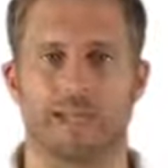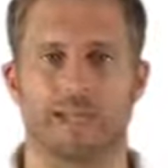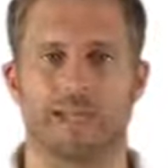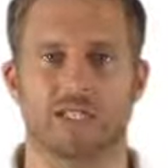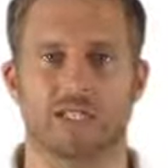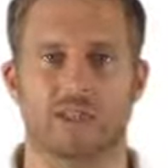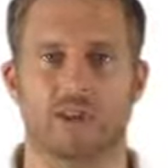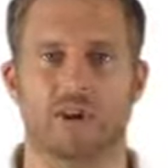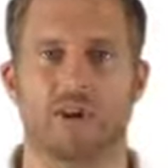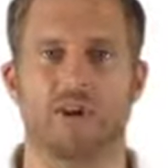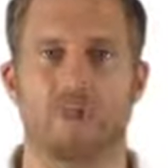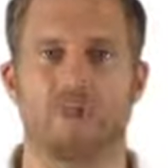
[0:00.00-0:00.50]

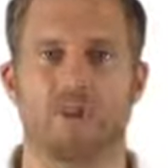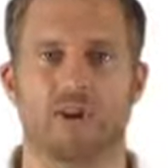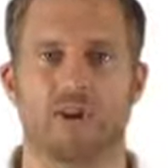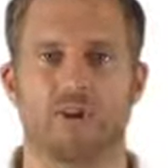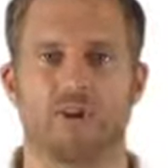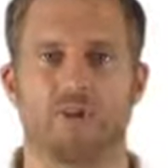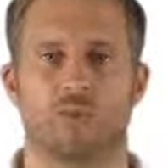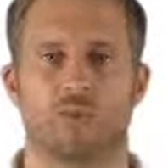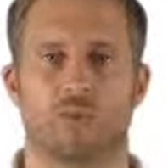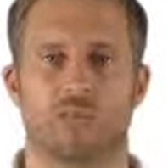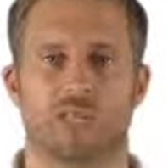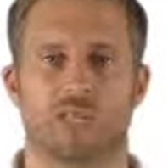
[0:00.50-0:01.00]
So our
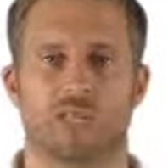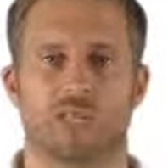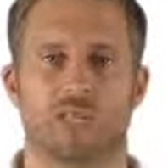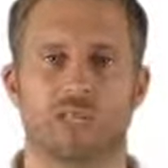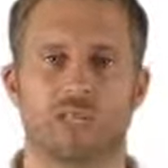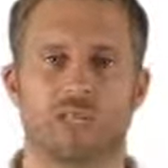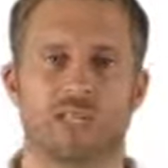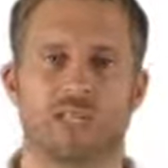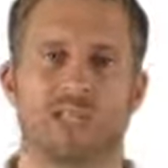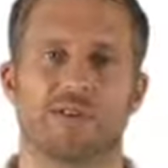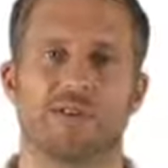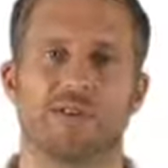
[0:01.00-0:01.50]
advice would be to not
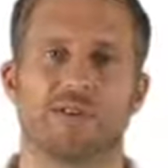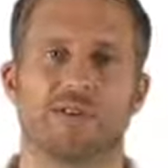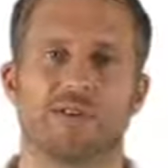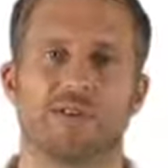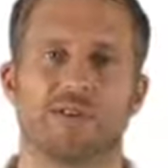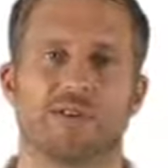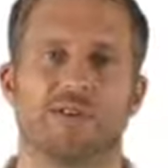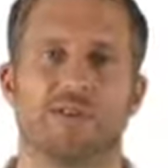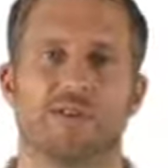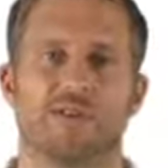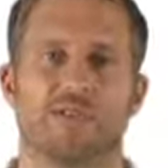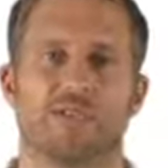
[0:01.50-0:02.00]
necessarily
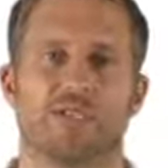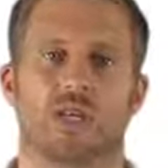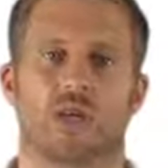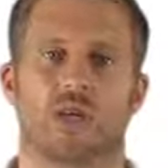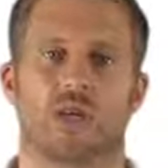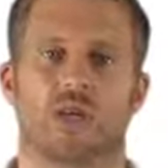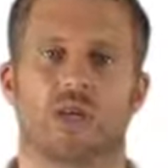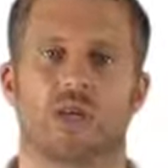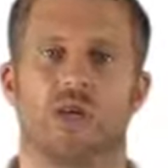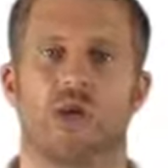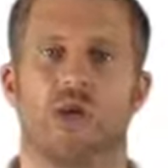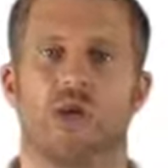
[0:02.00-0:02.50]
judge
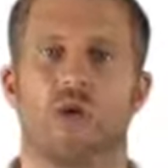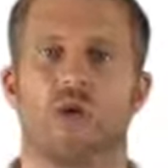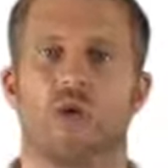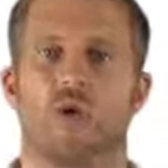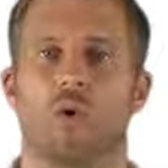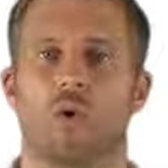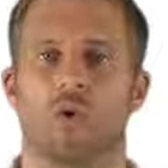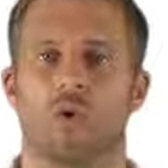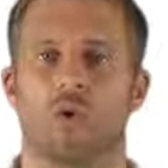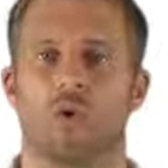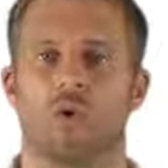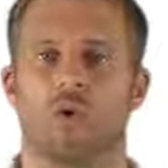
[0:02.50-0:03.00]
yourself
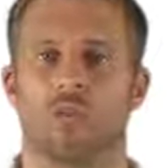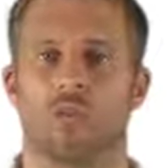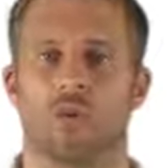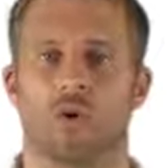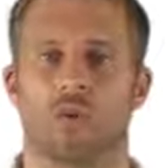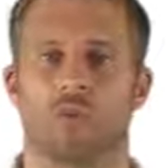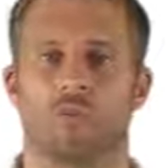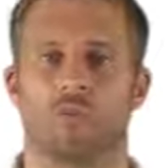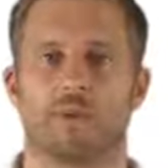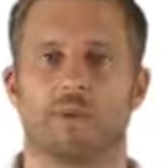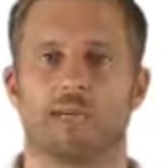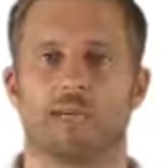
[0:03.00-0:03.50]
or your
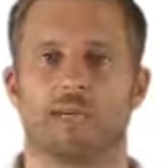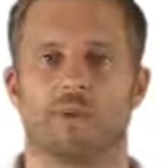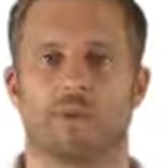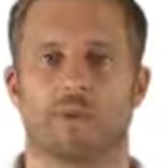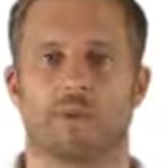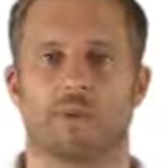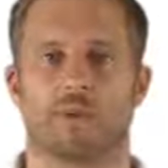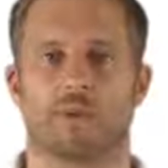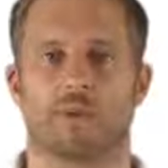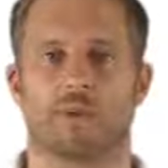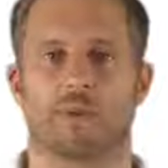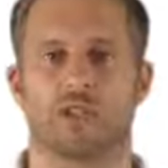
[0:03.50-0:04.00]
results based
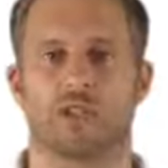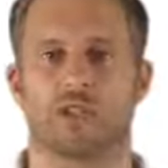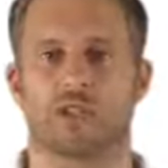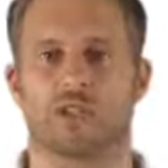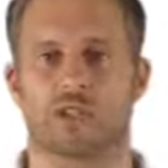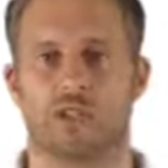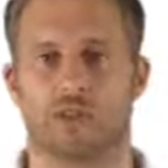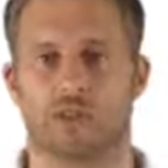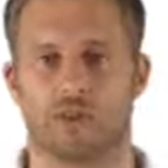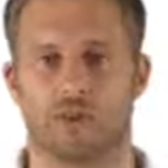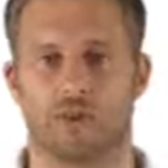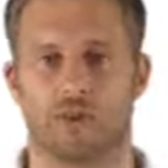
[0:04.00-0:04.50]
on the
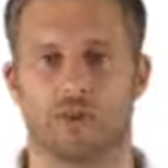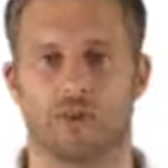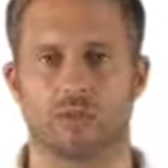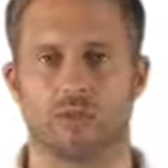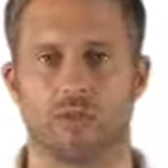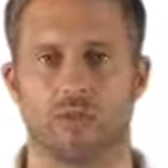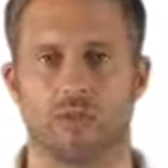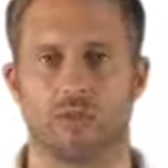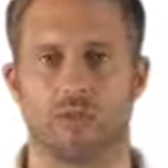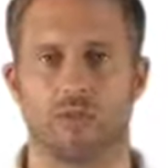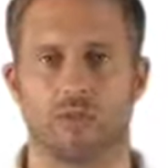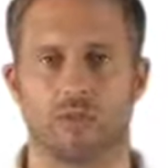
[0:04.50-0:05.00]
scales
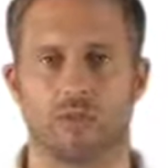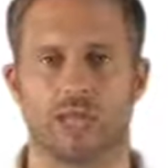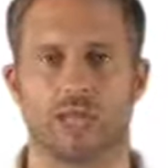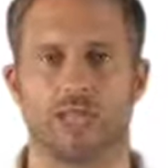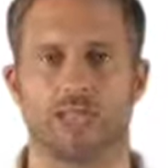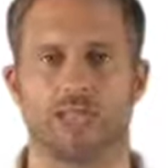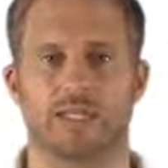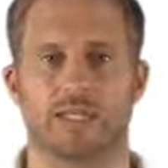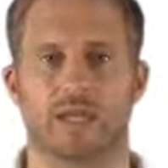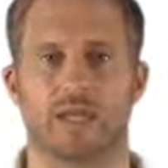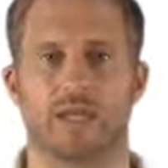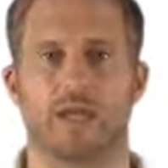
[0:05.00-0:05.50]
and what they
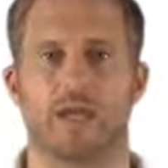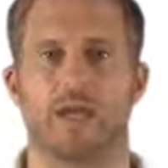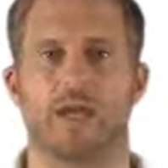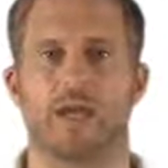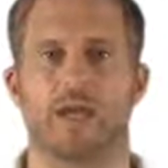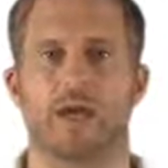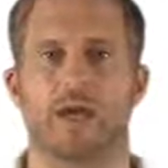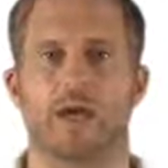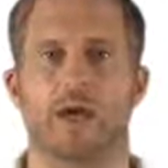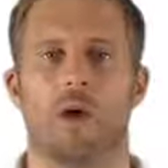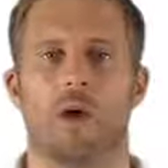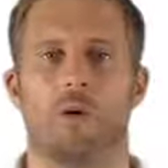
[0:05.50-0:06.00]
say,
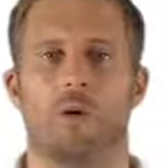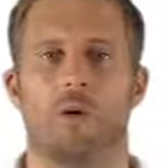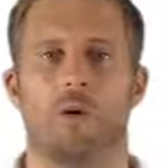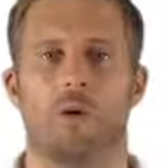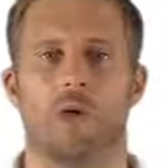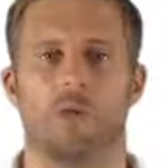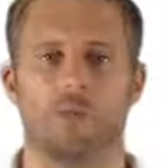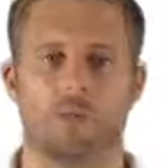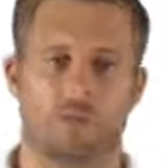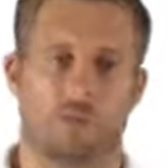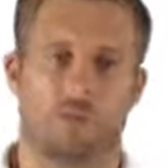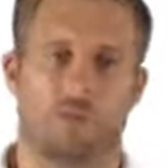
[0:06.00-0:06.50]

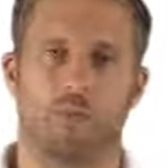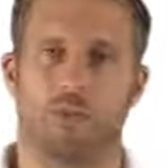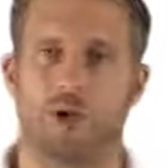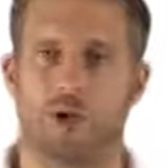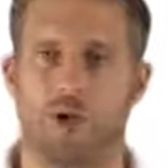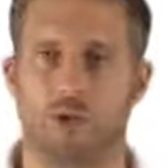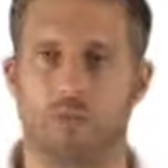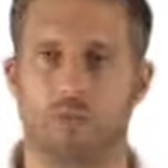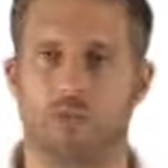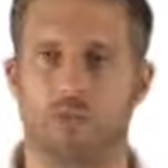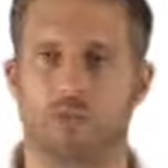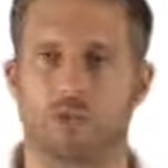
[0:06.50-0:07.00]
because
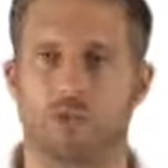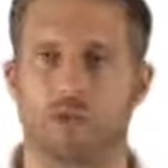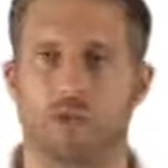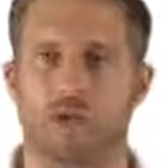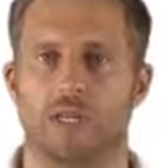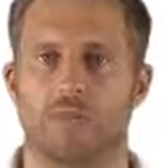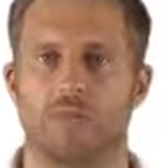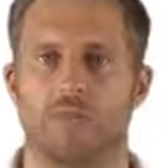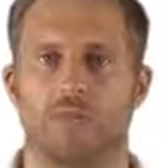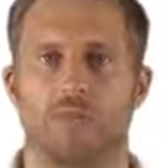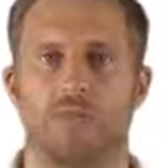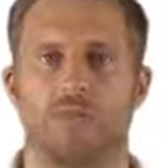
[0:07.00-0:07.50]
uh, muscle
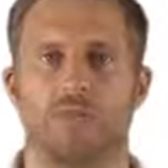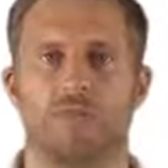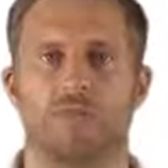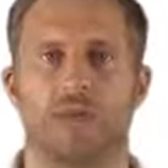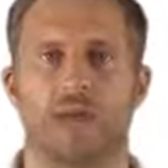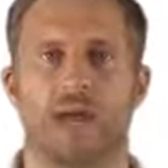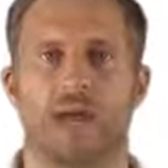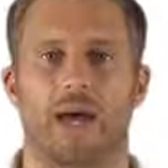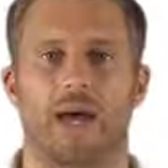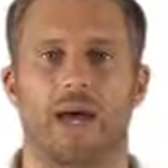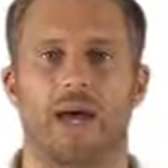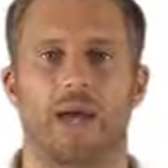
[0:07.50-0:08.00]
weighs more than
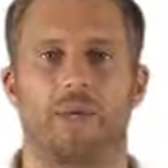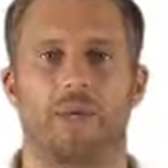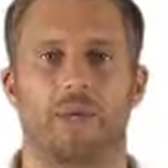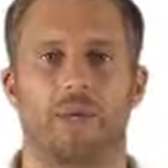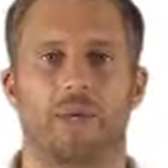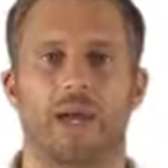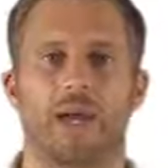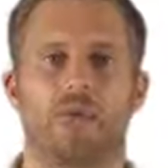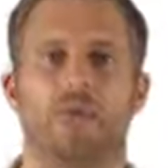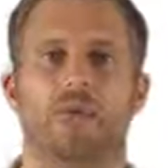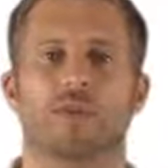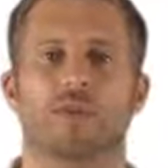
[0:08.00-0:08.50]
fat, but
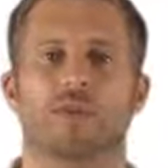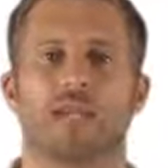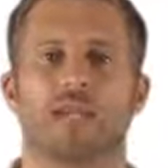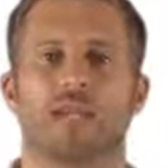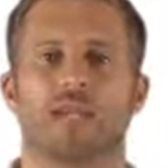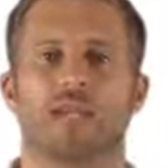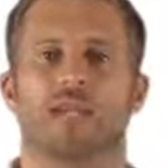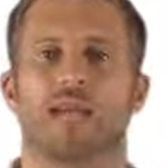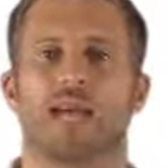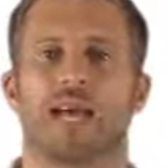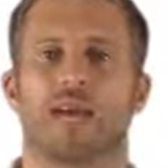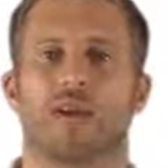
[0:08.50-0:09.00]
pay more
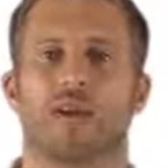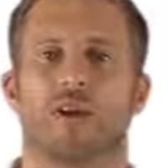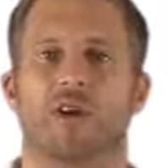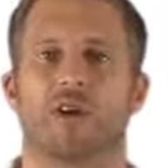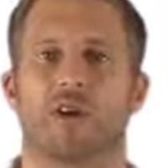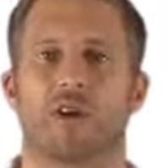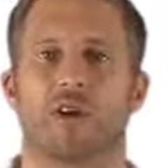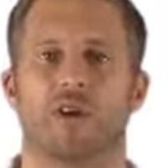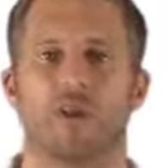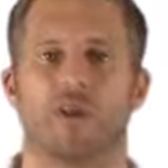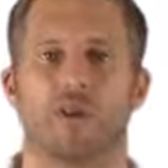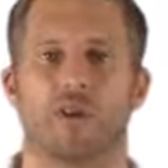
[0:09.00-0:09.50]
attention to how your
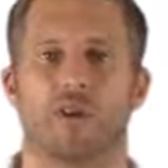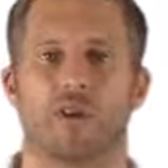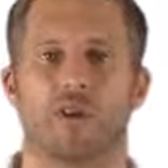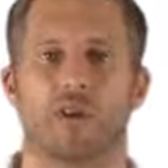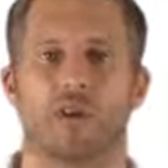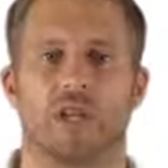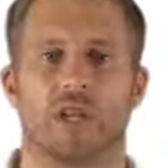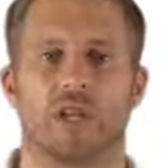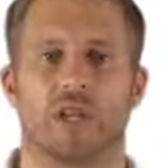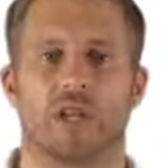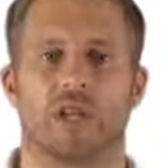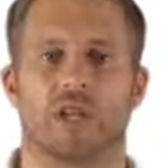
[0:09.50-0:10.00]
clothes are
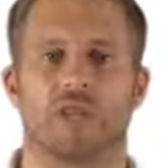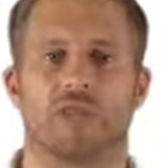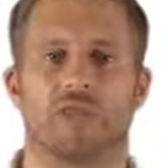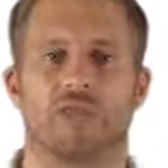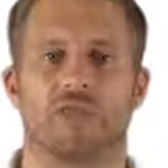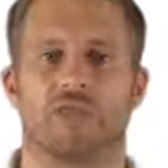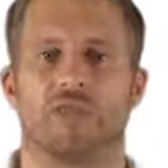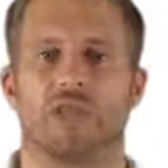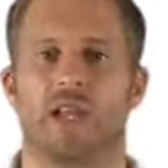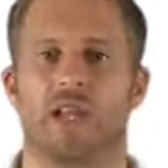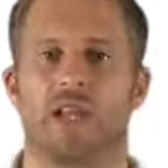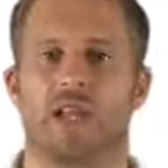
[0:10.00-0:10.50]
looking and if you're
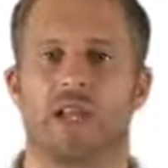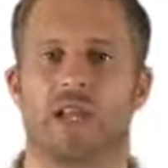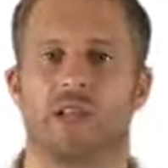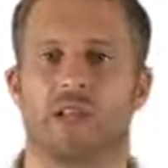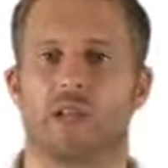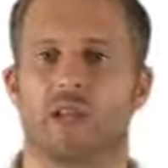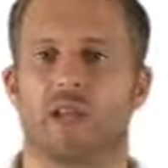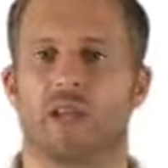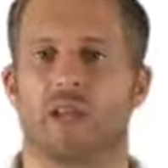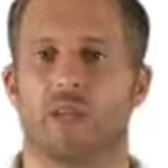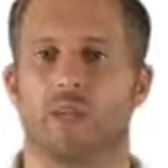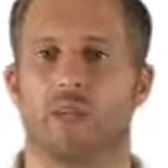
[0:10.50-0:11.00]
feeling and
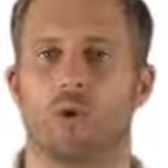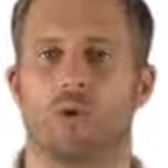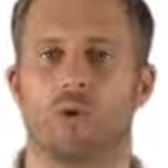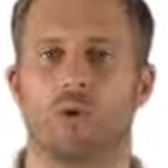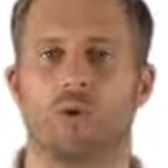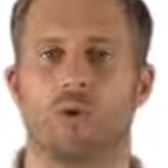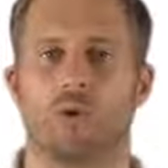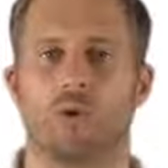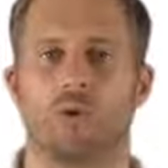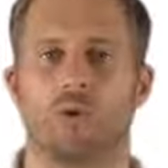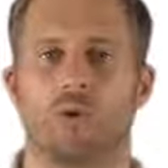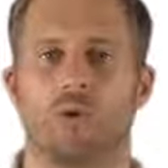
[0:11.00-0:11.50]
looking more
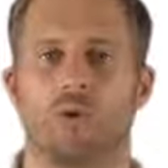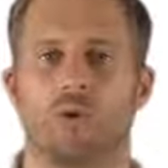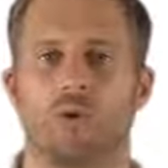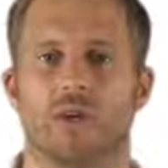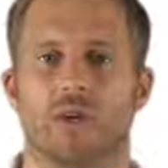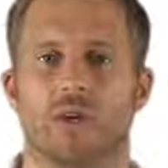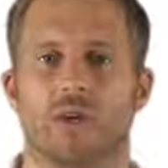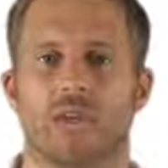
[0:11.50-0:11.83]
toned.